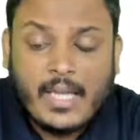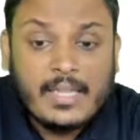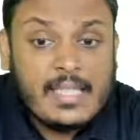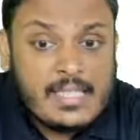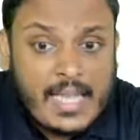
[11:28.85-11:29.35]

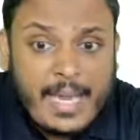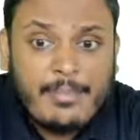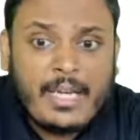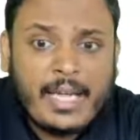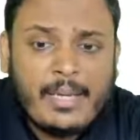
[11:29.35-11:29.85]
At the
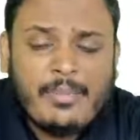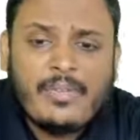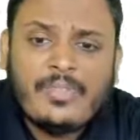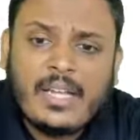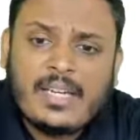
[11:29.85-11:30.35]
same time,
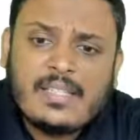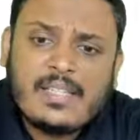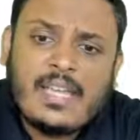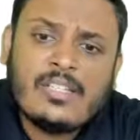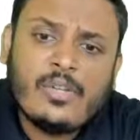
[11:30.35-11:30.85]
if the risk
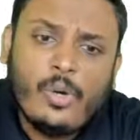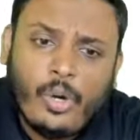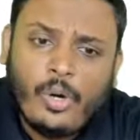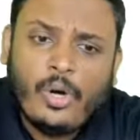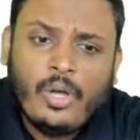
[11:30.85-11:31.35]
is
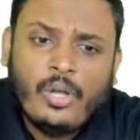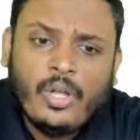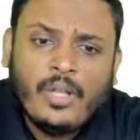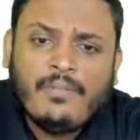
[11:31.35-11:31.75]
low,